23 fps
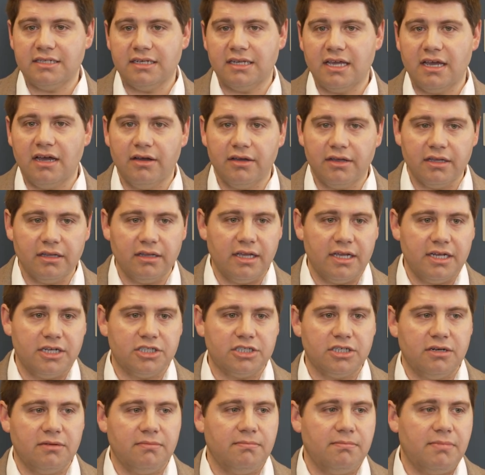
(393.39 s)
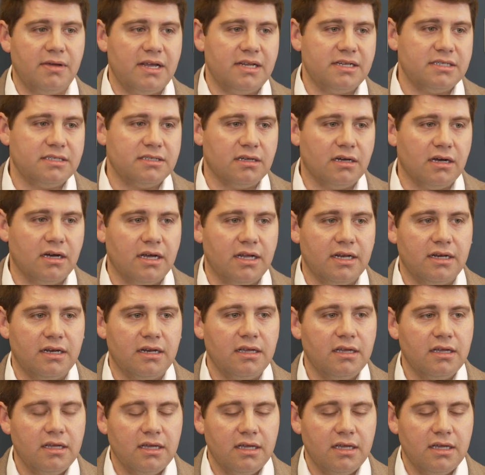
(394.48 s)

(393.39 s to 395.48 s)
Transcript: a calculation based on